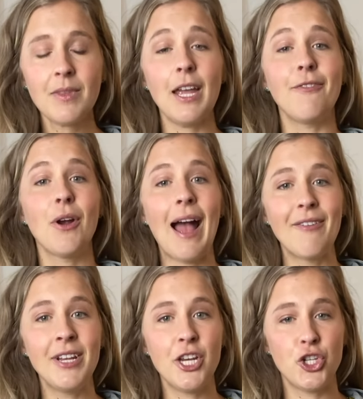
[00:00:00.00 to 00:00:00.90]
If you're
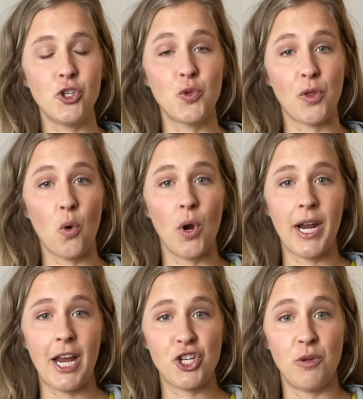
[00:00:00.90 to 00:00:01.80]
having issues with core
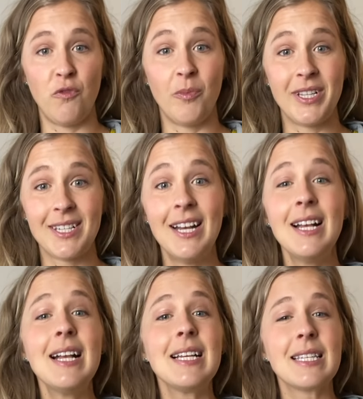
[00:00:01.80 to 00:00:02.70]
connection movements,
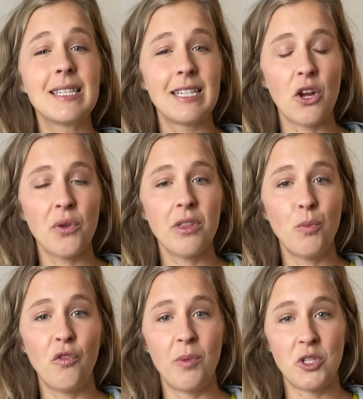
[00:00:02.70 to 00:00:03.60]
stick with the
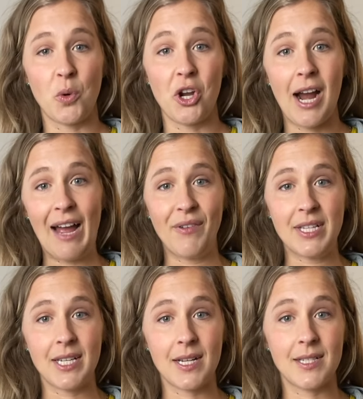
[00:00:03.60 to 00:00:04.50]
movements where you're having
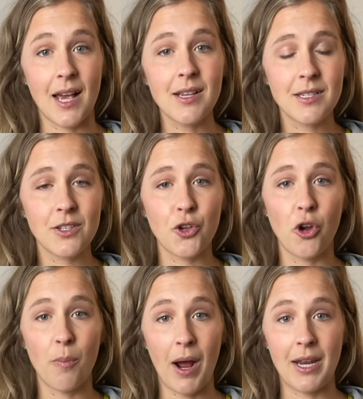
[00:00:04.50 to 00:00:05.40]
success so
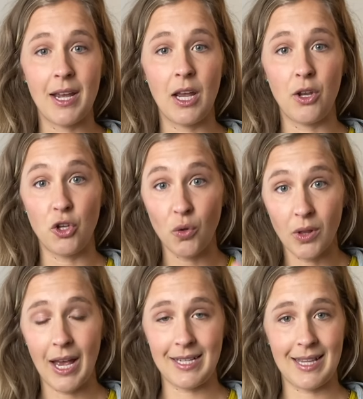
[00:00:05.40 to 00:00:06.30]
your body can
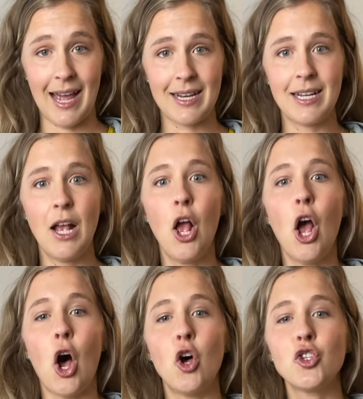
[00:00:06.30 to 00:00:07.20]
utilize that.
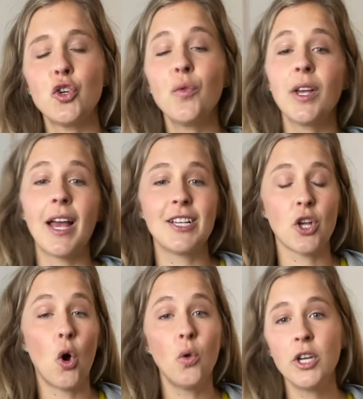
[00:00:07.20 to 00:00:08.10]
Also realize
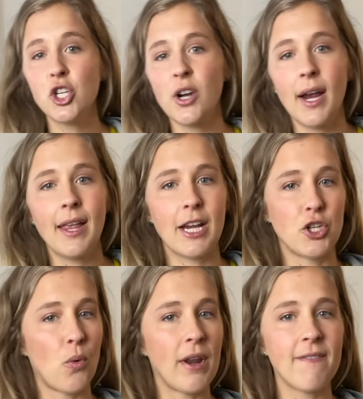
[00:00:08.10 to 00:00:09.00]
only try like a
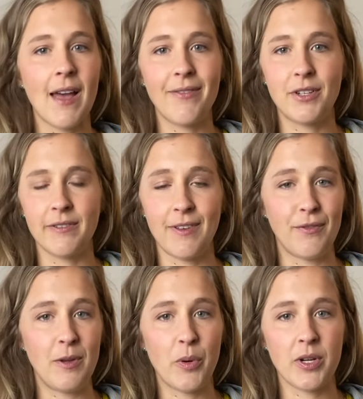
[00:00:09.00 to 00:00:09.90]
25 to
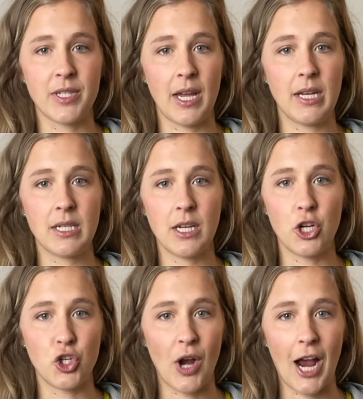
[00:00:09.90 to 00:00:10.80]
50%
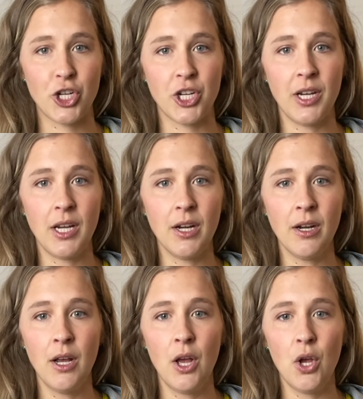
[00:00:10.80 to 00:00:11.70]
contraction here.